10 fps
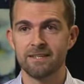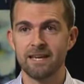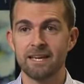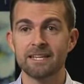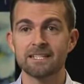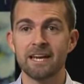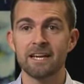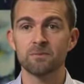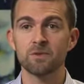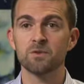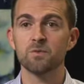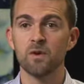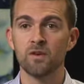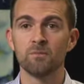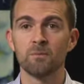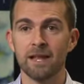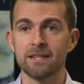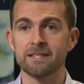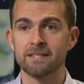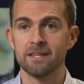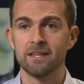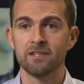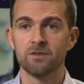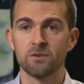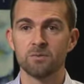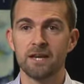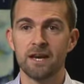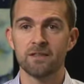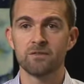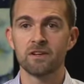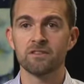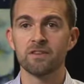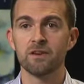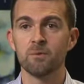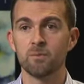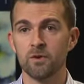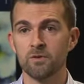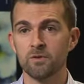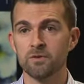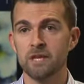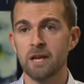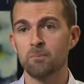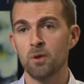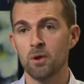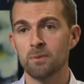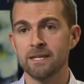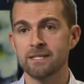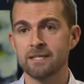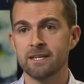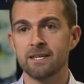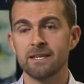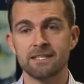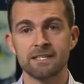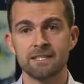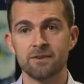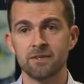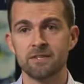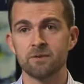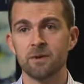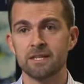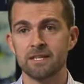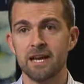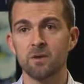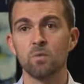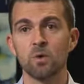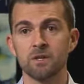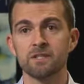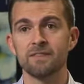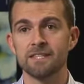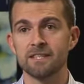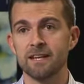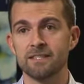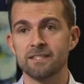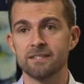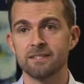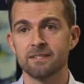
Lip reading: It can take up to 12 months to obtain the relevant approvals and permits necessary to undertake works of this nature.